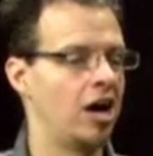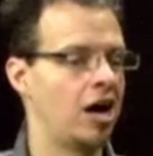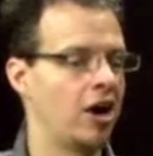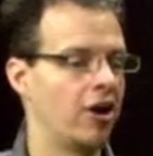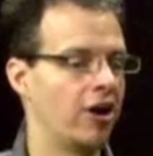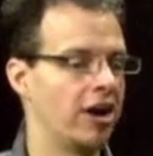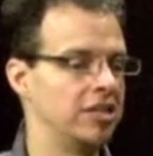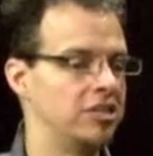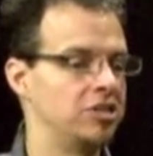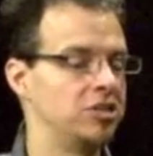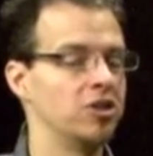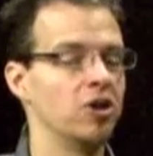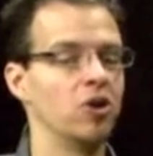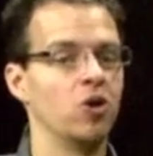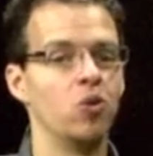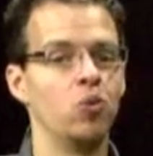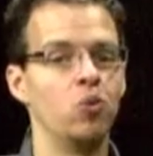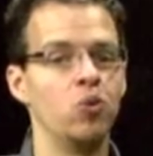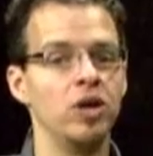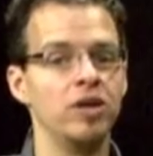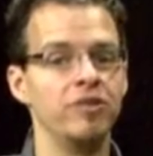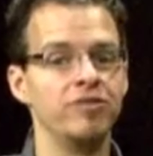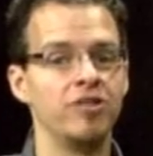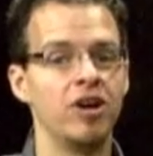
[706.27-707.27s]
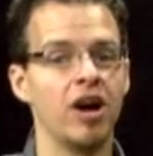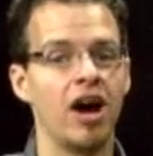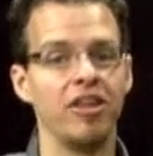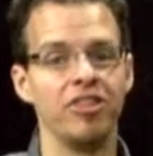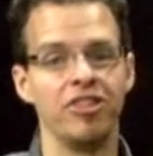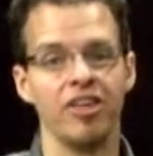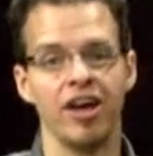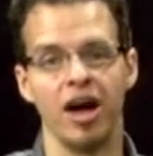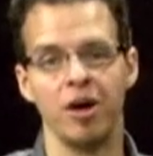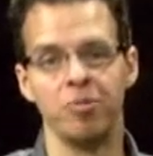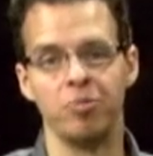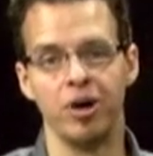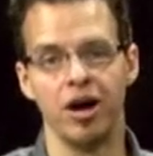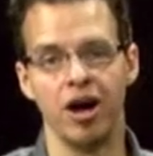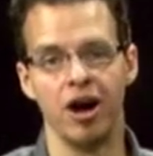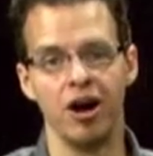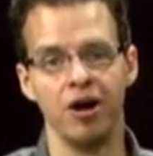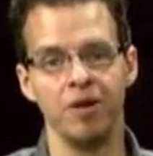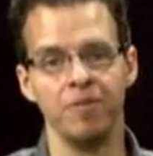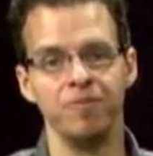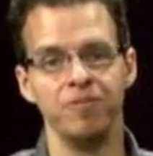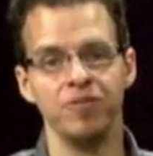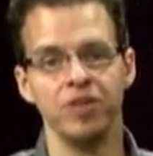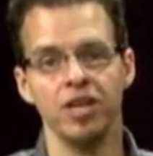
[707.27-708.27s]
All right, so we've got that
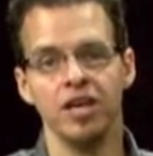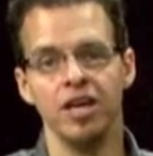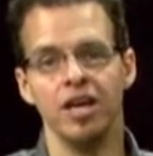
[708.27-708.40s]
part.